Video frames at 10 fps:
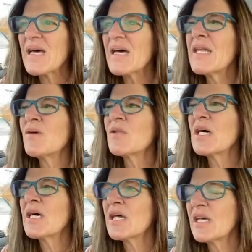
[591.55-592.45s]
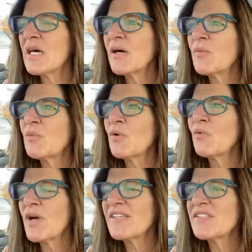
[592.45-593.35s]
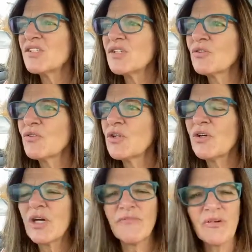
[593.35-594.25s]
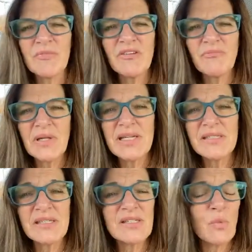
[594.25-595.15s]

I know that uh, when we're raising children who come from tough places,